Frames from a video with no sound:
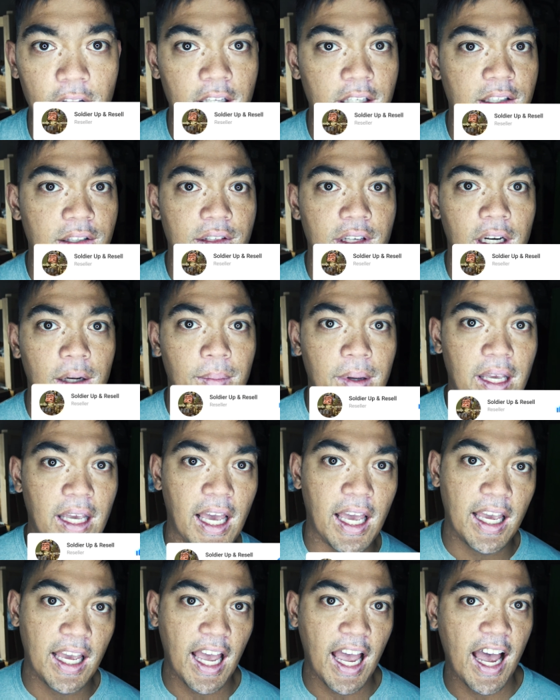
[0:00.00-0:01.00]
This is going to be
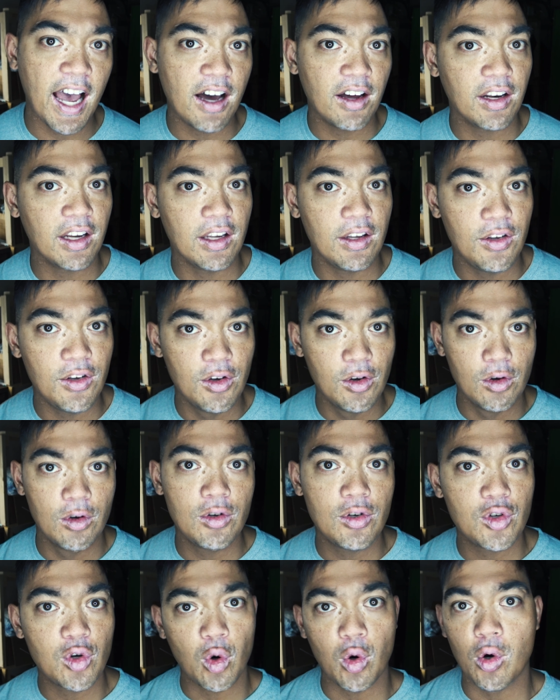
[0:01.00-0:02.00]
a how to
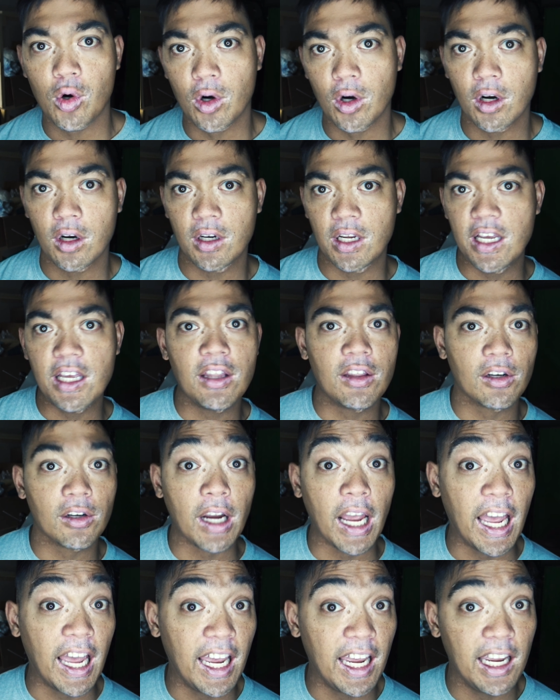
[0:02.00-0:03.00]
use your
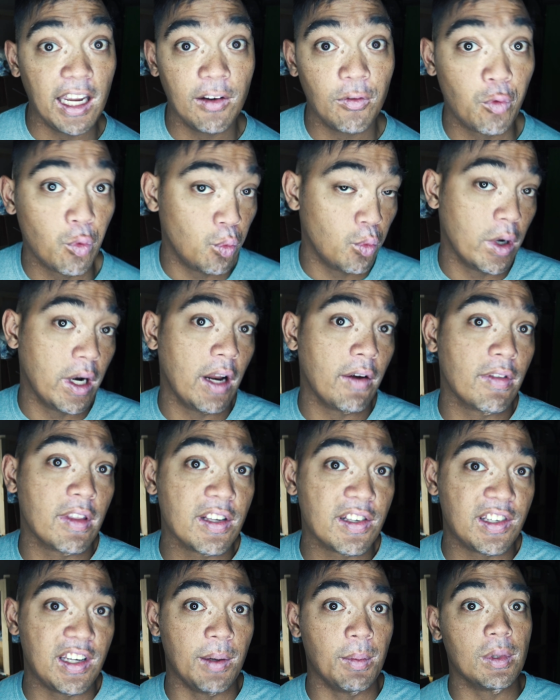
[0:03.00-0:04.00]
either A, whenever
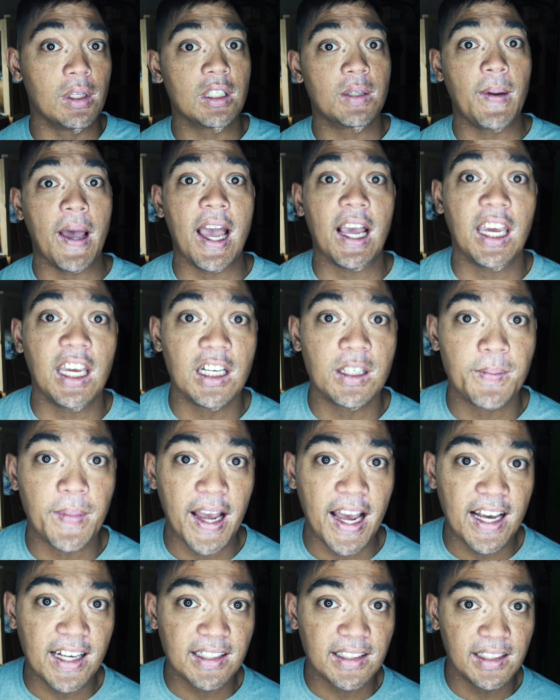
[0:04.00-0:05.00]
the stimulus package
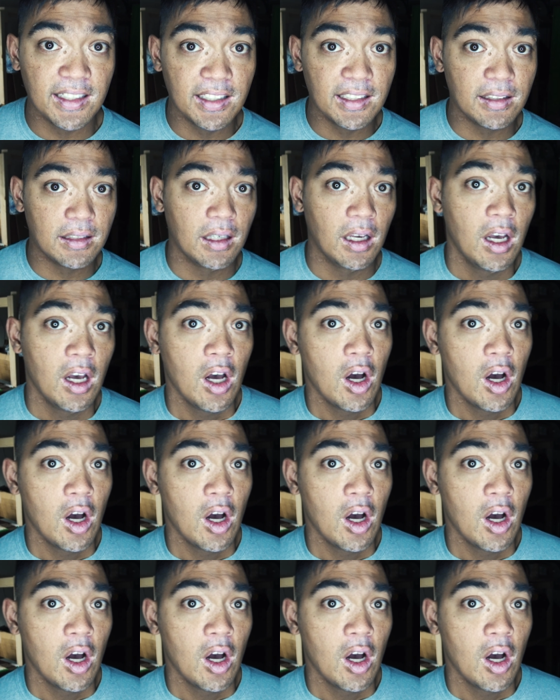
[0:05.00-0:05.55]
passes,